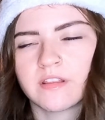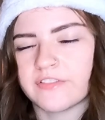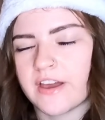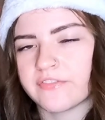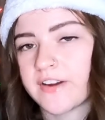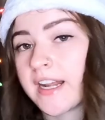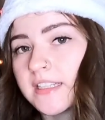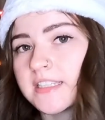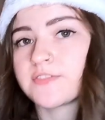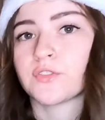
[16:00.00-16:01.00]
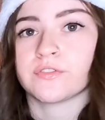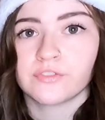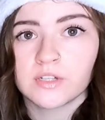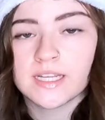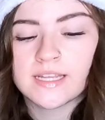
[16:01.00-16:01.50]
the 5 finalists for
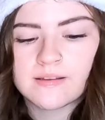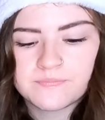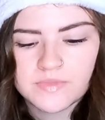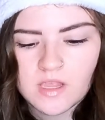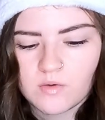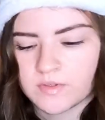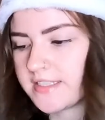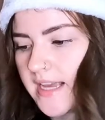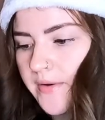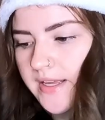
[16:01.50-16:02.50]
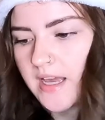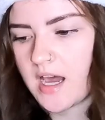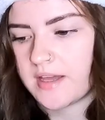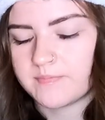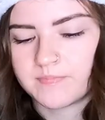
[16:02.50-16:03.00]
free, which is how I
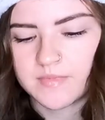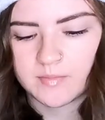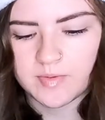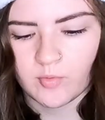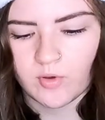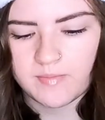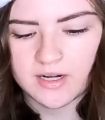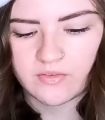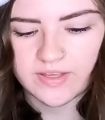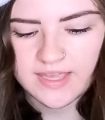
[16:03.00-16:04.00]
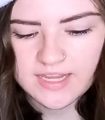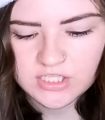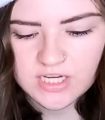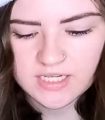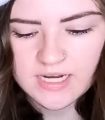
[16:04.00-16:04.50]
got the People We Meet on
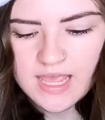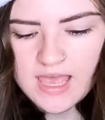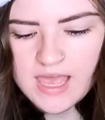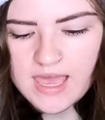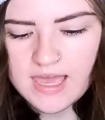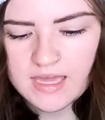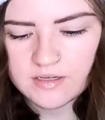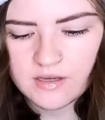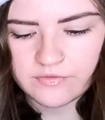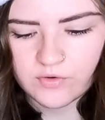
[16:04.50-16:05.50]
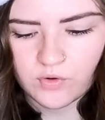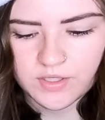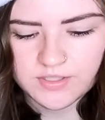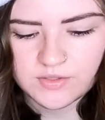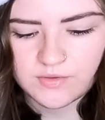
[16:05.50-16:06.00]
Vacation. And of
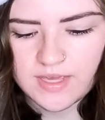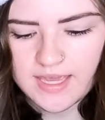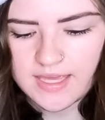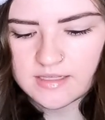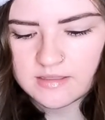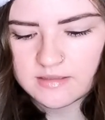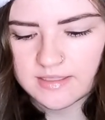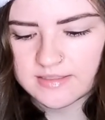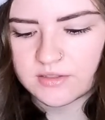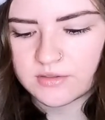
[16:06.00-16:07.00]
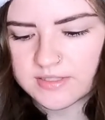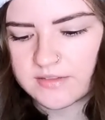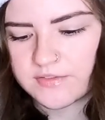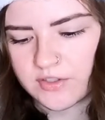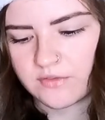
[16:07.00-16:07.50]
course you get
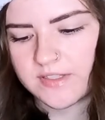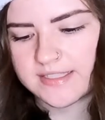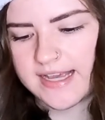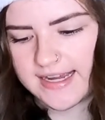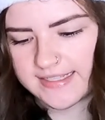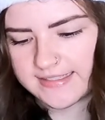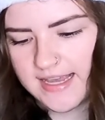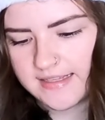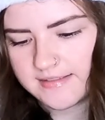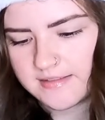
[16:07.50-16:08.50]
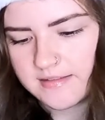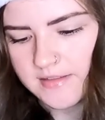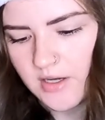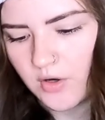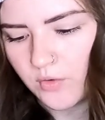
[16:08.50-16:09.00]
exclusive service access.
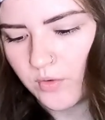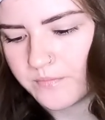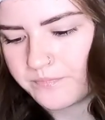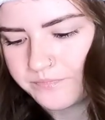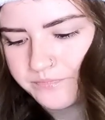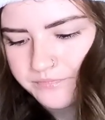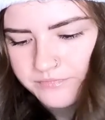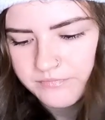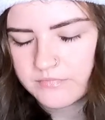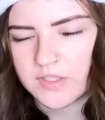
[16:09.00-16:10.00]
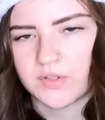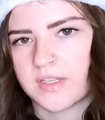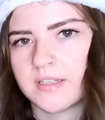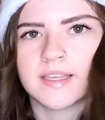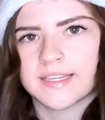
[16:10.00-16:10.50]
So you
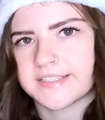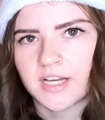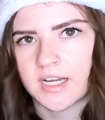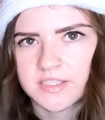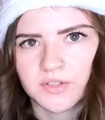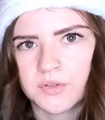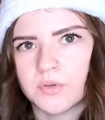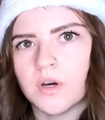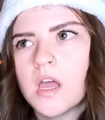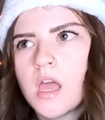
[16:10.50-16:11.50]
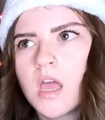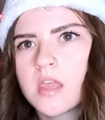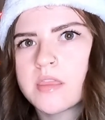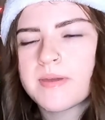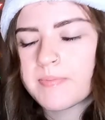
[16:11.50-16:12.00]
can, like, talk to
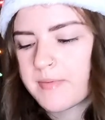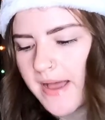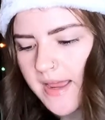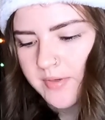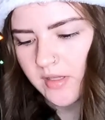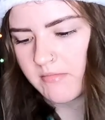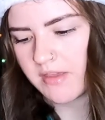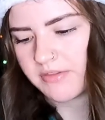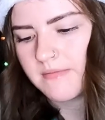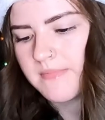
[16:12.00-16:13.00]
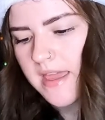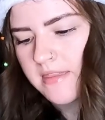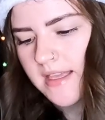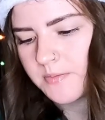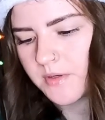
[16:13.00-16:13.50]
the people behind Book of the Month. And
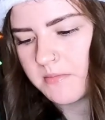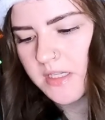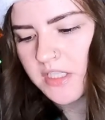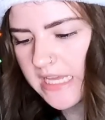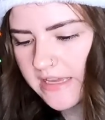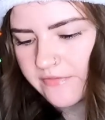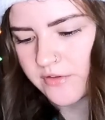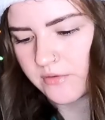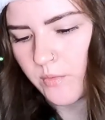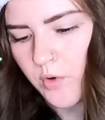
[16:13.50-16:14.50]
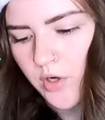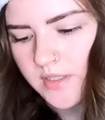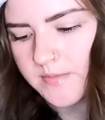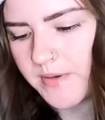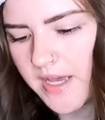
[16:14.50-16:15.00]
that's pretty much it for the
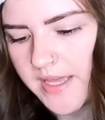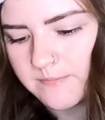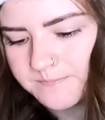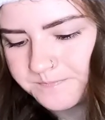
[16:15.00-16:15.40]
rewards. But